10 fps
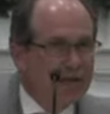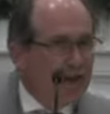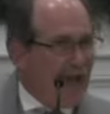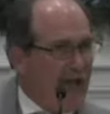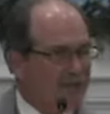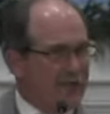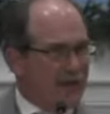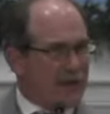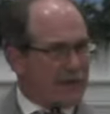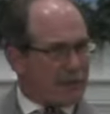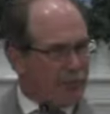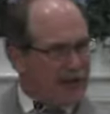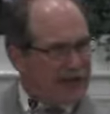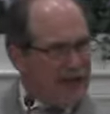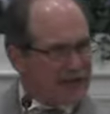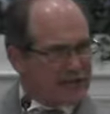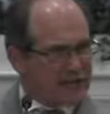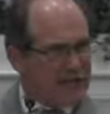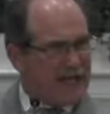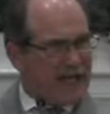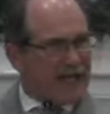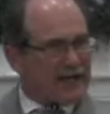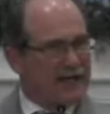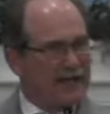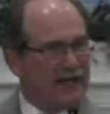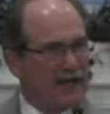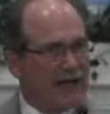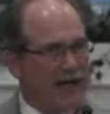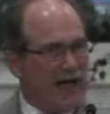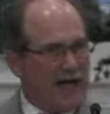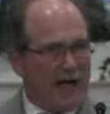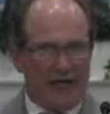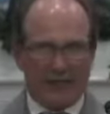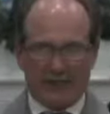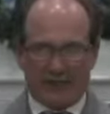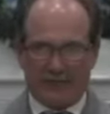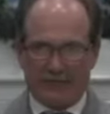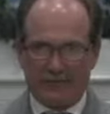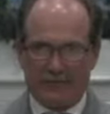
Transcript: having predestinated us.